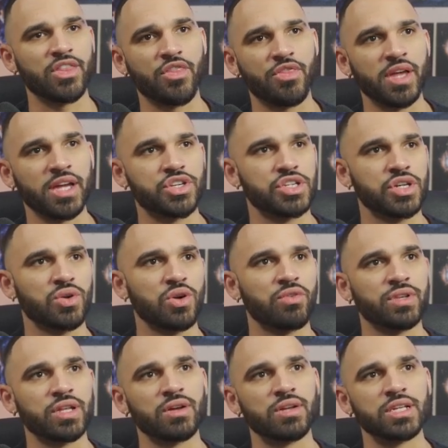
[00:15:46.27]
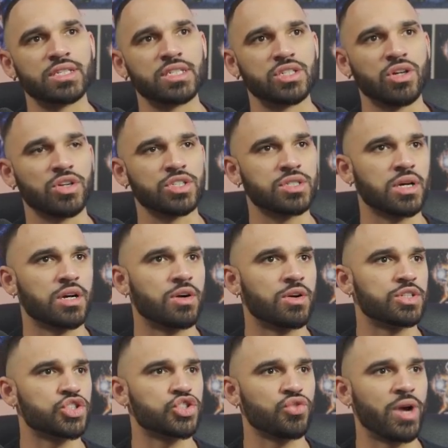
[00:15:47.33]
a thick shield over there, and this is our
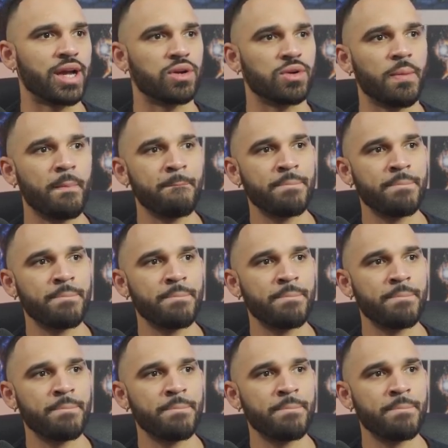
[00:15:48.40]
striker.